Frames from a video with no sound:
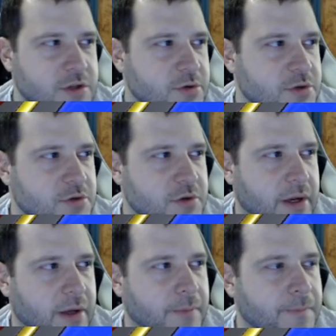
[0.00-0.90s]
switchers right
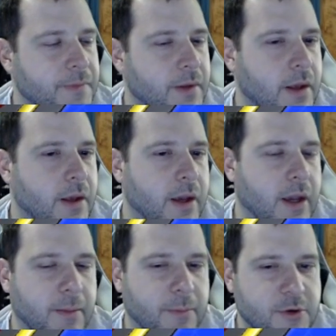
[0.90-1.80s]
now.
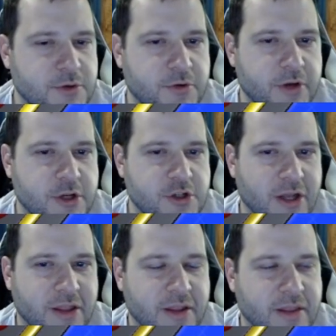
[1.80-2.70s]
And post rotation, I
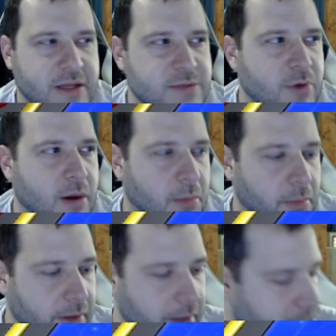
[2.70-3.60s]
think that is
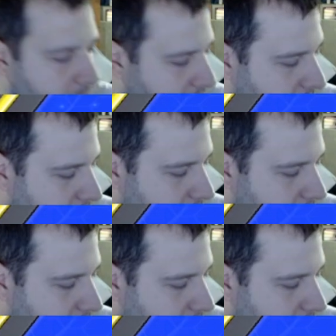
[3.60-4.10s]
probably the game plan.